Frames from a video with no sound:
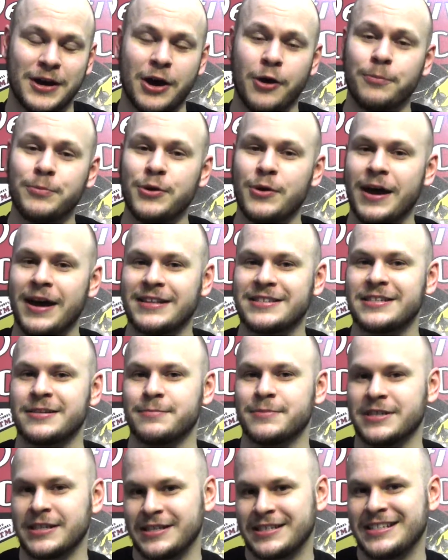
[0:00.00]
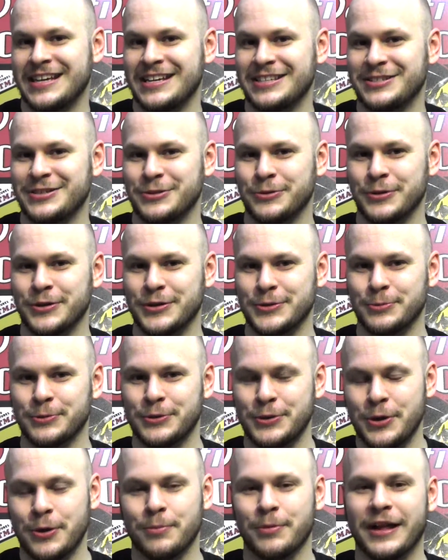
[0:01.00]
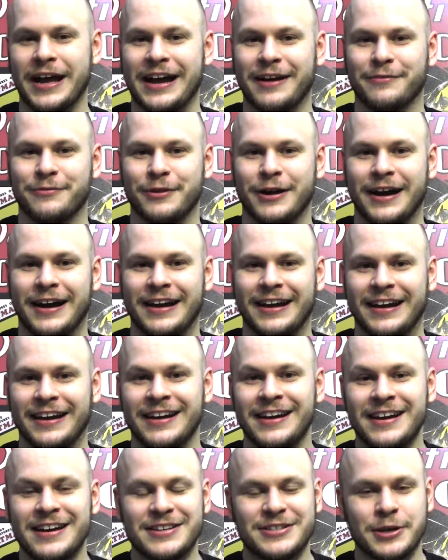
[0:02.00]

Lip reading: I hope you had some success stories with your Black Friday,